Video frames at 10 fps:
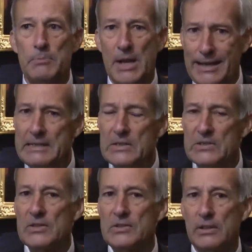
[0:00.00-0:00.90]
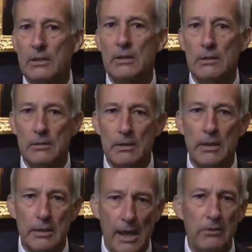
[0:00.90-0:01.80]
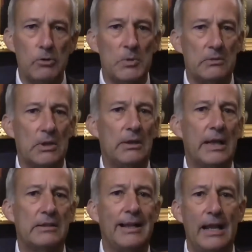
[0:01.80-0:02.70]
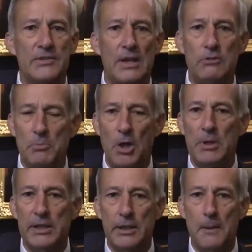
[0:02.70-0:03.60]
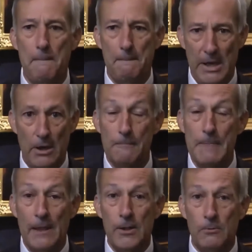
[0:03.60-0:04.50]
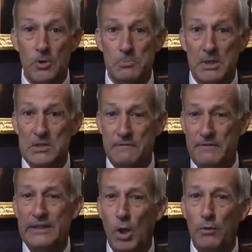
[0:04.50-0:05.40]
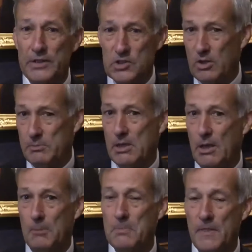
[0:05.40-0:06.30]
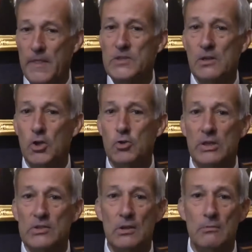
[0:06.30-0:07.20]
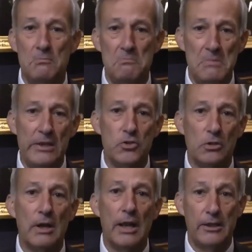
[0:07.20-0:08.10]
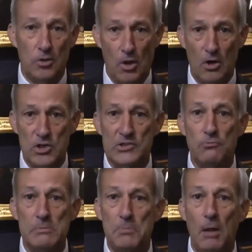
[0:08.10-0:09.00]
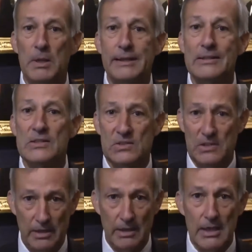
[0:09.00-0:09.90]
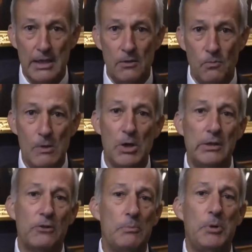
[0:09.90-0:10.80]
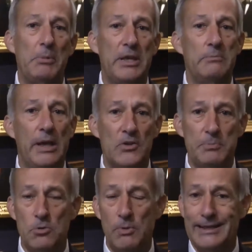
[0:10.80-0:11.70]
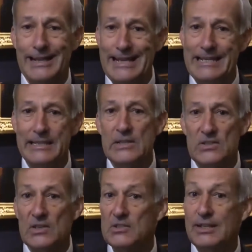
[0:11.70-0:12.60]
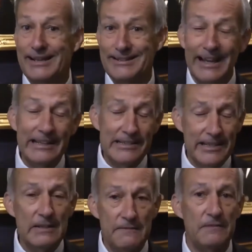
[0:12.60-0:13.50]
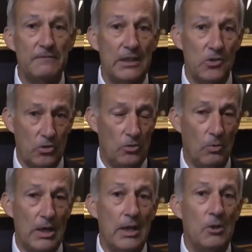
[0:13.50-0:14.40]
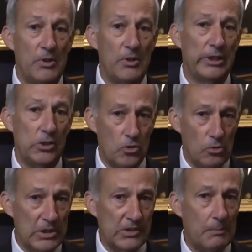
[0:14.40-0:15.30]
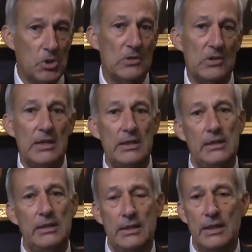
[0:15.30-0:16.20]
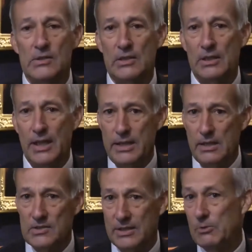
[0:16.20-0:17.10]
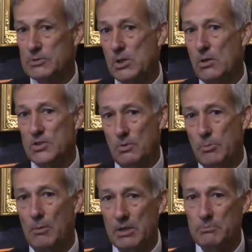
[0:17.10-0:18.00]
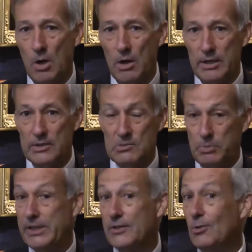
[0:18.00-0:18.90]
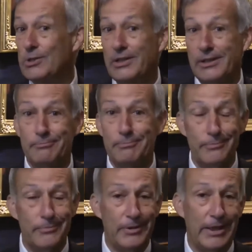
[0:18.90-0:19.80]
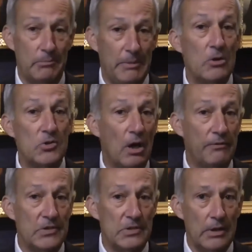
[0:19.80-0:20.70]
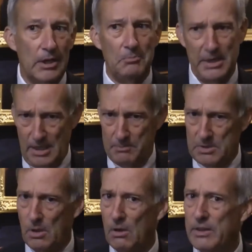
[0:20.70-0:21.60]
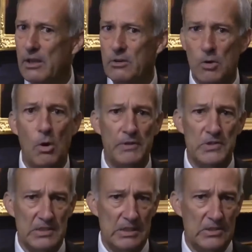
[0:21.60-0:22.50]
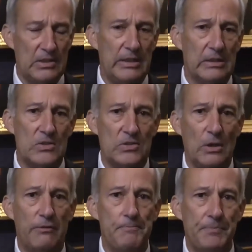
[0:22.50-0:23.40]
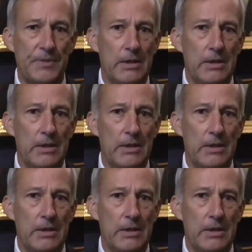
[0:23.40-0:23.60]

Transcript: But in 1860, Henry was elected as a Republican mayor, which means Philadelphia is going to become this country's major and largest Republican city. We would elect Republican mayors between 1860 and 1952, with only two exceptions in the 1880s, and that was because the Republican Party split its own ticket at the mayor's office, but kept all the other offices in the city itself.